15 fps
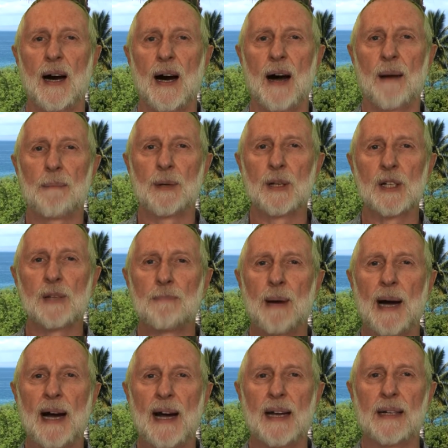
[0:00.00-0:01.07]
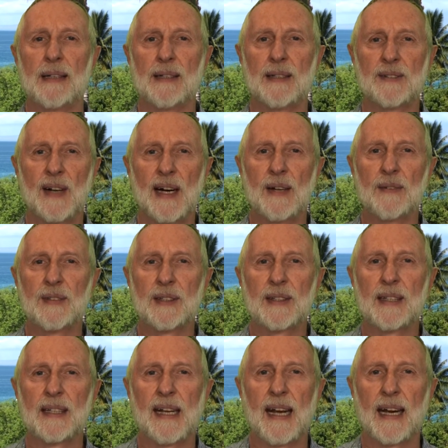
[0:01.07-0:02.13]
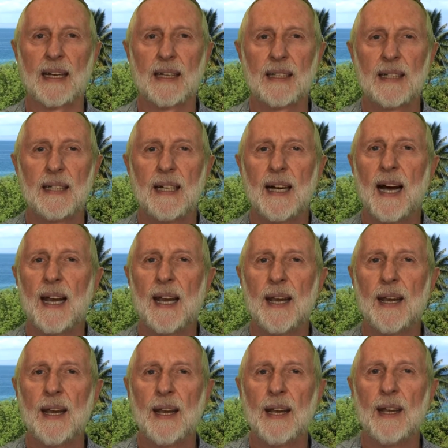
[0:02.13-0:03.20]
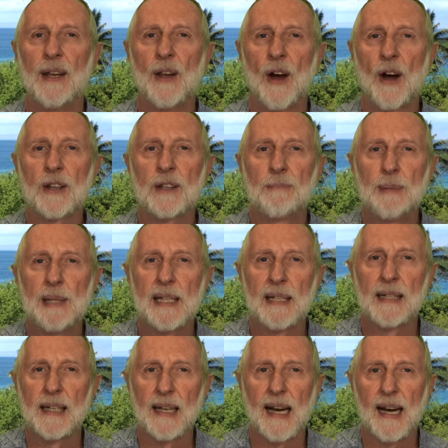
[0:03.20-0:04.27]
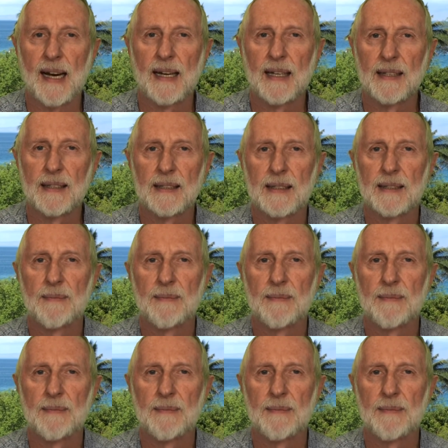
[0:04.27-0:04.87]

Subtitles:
upper spine around the neck and not being aligned